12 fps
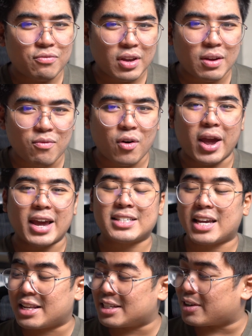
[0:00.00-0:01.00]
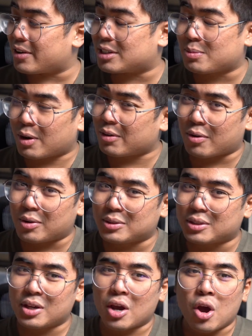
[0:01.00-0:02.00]
Vivo X80 series
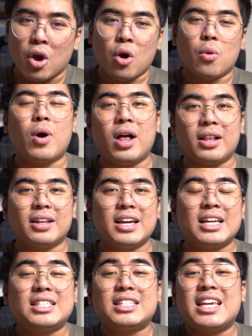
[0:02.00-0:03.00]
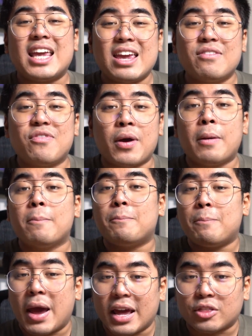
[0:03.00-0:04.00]
smartphones, well, it's even
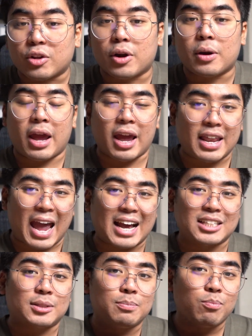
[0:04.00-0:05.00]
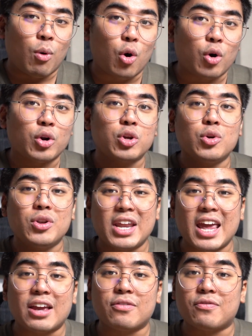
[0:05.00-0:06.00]
better and has more unique